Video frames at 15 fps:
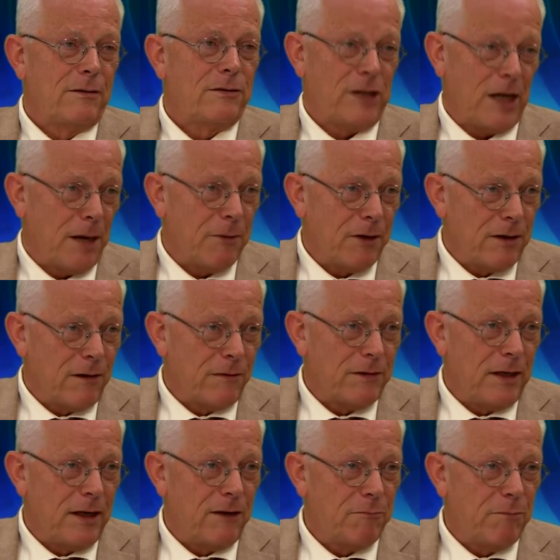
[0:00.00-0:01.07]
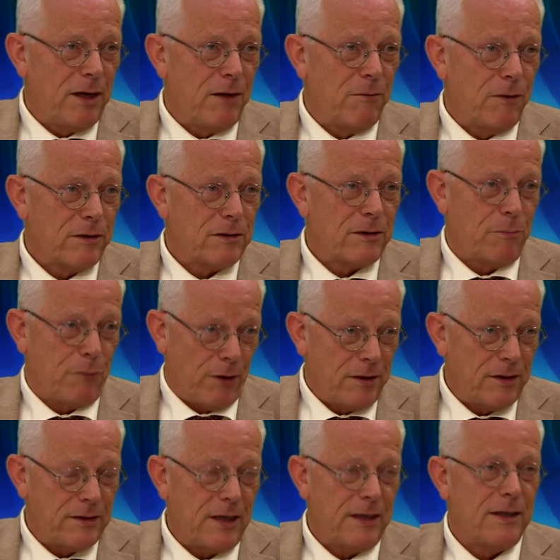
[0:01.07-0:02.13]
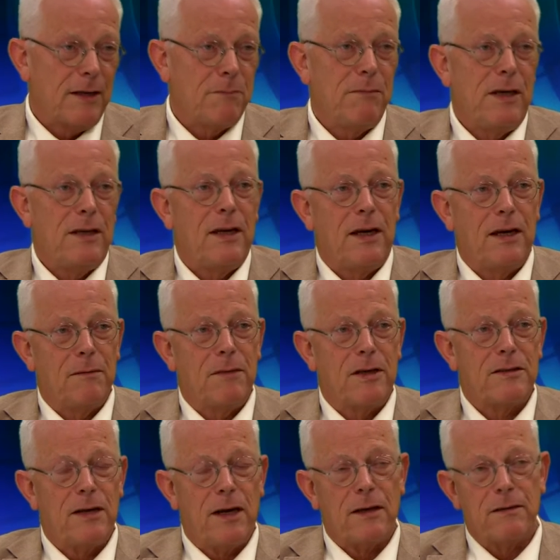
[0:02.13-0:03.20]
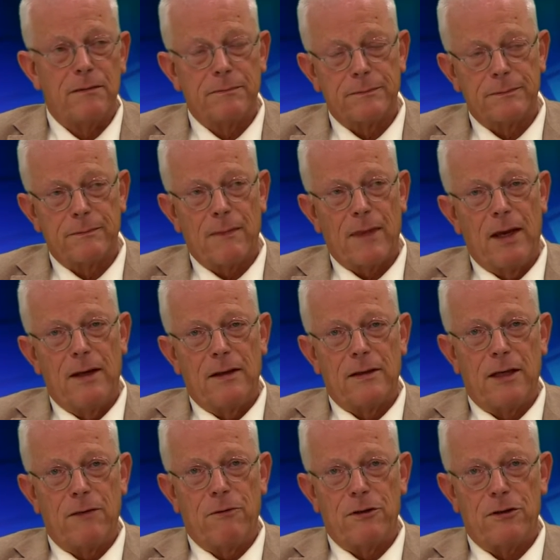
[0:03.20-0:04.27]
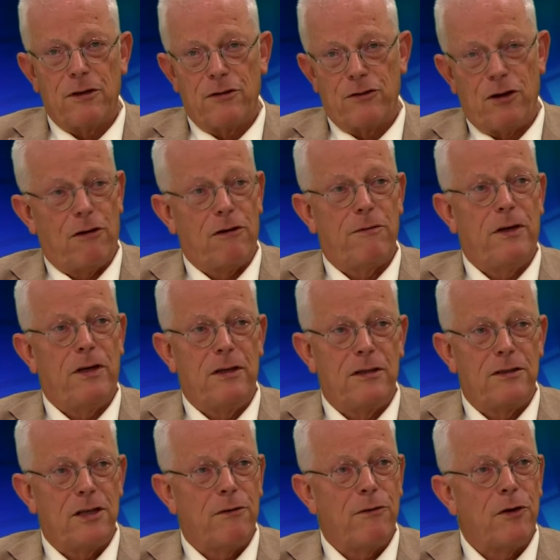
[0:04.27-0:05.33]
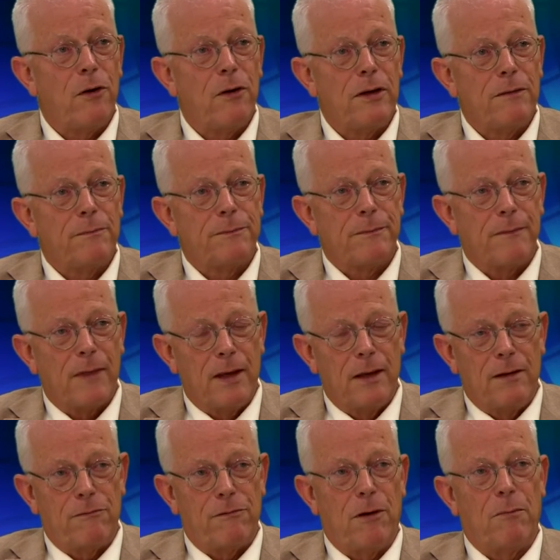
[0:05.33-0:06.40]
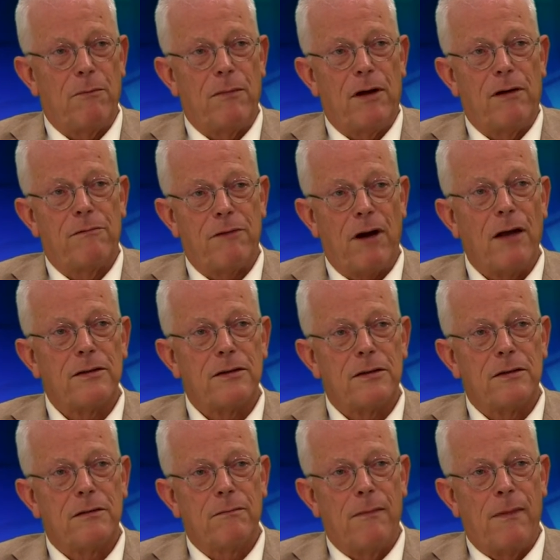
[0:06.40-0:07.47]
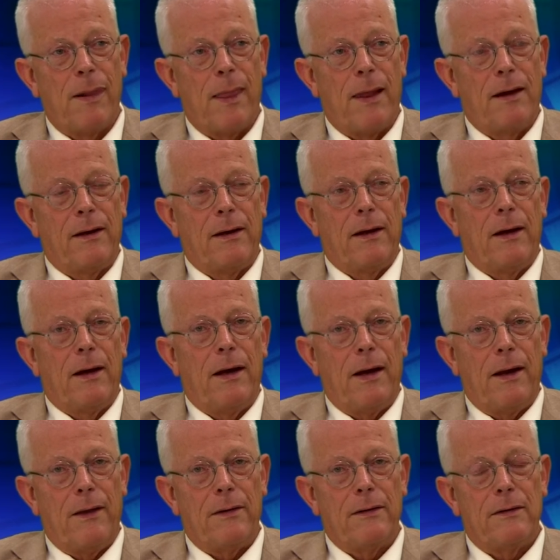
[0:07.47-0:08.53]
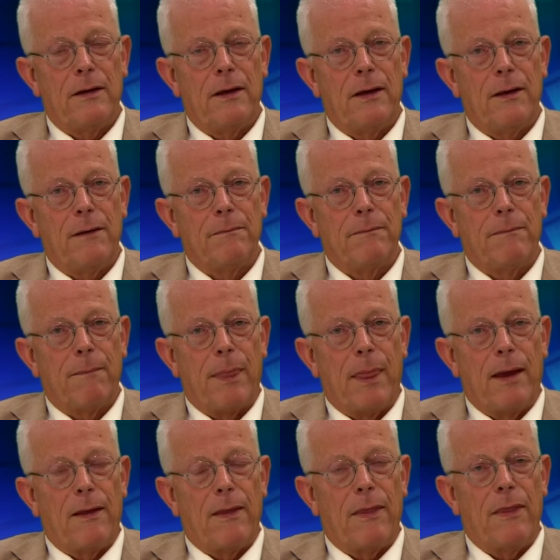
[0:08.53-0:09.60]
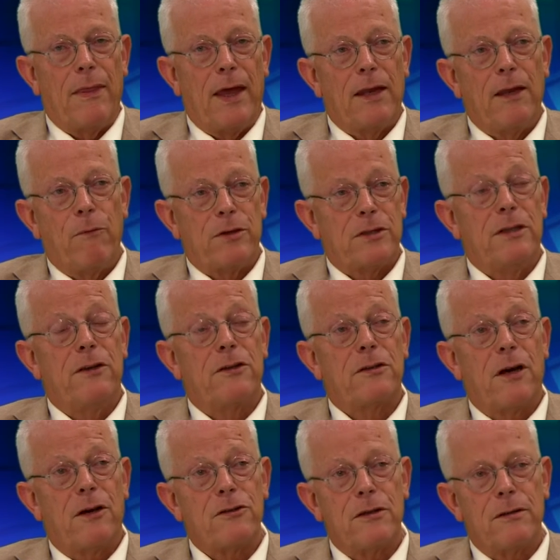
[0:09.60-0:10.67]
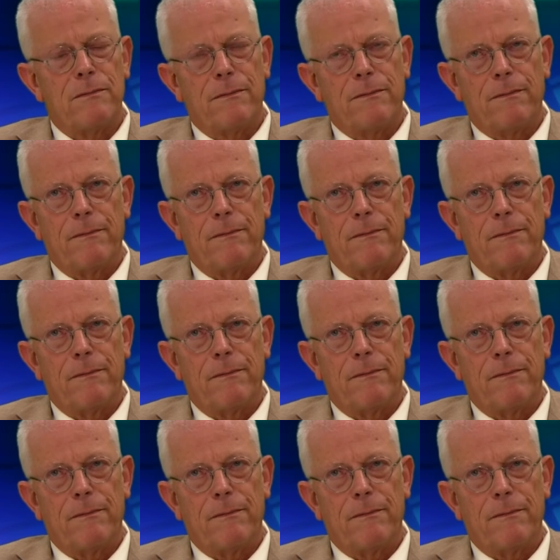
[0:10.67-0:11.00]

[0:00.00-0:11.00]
chairman of the EFP was appointed in that meeting in Maastricht. That was Jean-Louis Giovanoli from France. And then there was a discussion